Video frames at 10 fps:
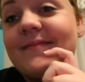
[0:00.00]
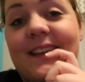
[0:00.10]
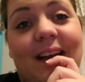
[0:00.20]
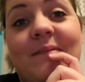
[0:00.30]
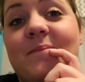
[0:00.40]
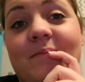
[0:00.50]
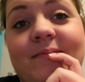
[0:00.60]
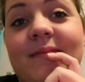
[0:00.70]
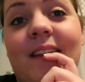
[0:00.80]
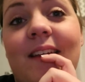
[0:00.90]
Yeah.
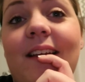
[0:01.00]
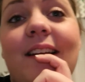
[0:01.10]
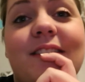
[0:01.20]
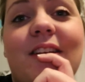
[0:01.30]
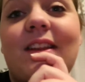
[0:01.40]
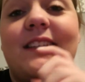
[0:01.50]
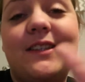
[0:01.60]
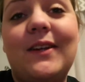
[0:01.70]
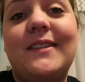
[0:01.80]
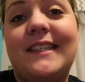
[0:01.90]
So
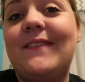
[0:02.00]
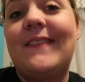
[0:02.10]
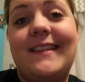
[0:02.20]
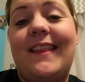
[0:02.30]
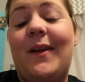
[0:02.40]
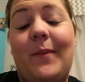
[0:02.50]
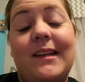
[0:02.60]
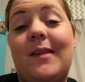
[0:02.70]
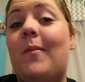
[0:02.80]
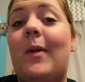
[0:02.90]
let's go see if it's in there,
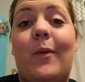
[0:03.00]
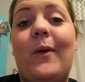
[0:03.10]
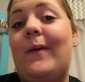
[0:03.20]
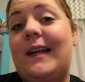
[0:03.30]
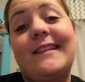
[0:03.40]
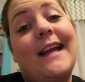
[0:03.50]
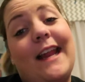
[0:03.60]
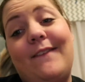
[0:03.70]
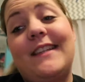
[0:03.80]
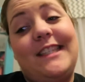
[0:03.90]
because I'm gonna be really, really
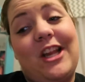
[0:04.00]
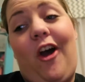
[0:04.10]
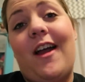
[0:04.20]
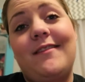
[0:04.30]
sad if it's not.